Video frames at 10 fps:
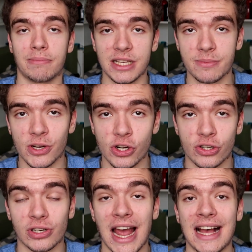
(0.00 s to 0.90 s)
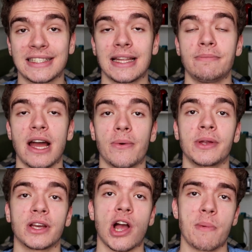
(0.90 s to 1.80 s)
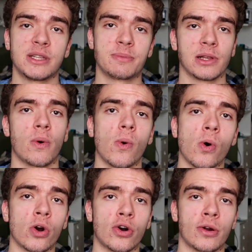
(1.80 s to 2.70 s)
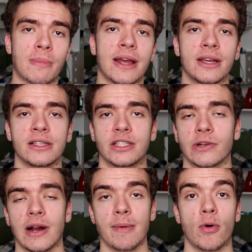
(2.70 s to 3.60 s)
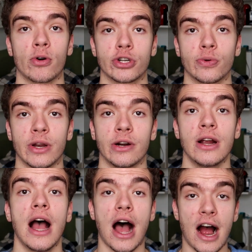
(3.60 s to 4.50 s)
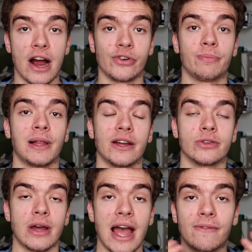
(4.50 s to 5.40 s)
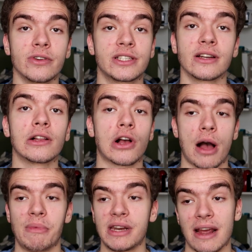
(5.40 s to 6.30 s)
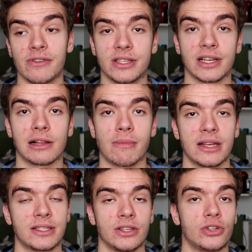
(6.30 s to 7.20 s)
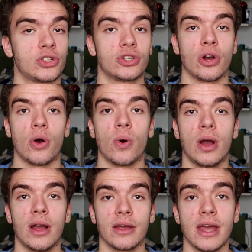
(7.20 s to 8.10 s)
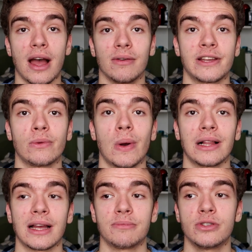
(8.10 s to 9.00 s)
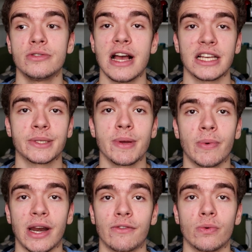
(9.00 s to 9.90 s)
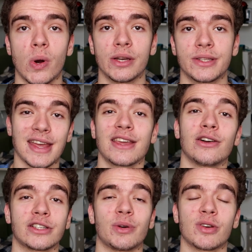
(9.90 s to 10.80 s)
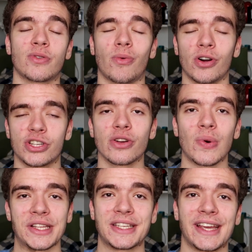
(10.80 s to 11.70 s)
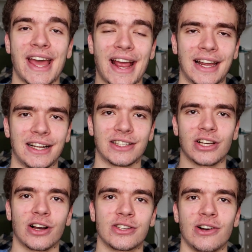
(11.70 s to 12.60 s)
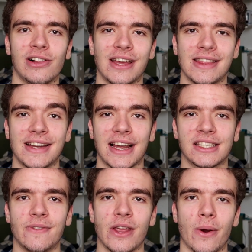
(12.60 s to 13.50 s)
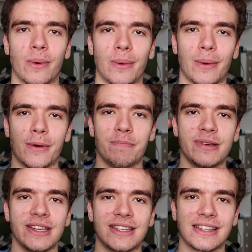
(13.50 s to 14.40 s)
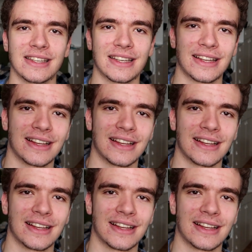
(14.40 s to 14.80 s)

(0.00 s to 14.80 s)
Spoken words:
please make sure to ask them down in the comments below or on my Instagram or Twitter. I reply to every single comment, every single message. So yeah, feel welcome to ask me whatever you want. Thank you all so much for watching once again, and I'll talk to you all in the next video. Peace.